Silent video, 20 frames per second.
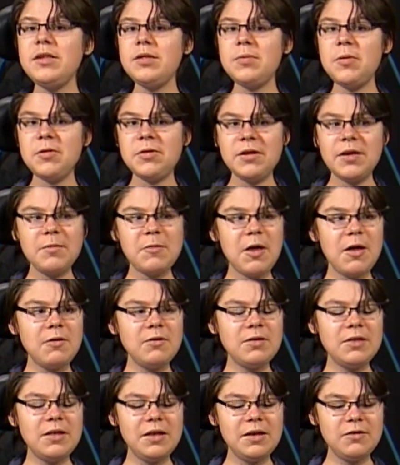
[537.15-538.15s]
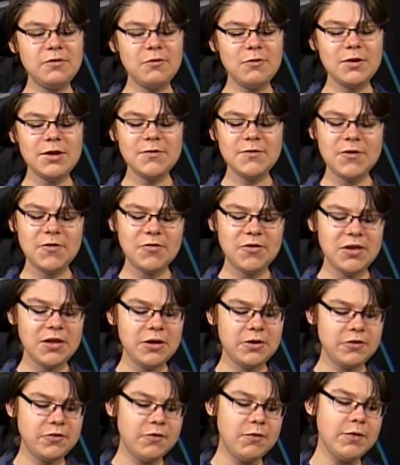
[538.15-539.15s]
supposed to come out in like
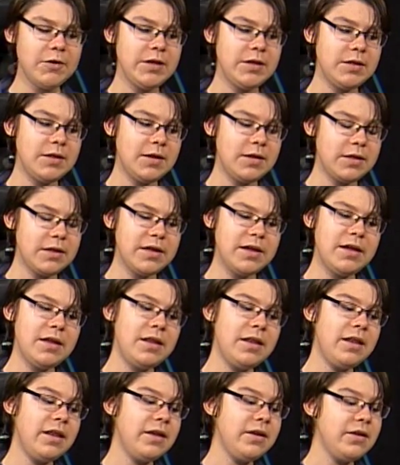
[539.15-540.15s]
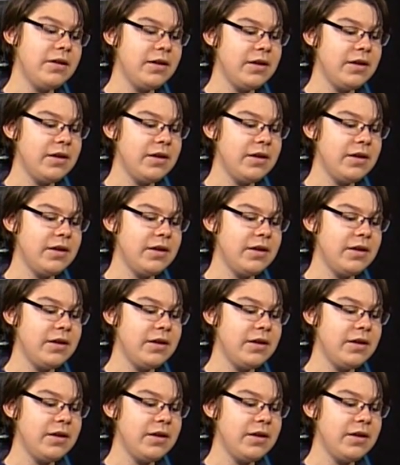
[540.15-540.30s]
2015 or 2016,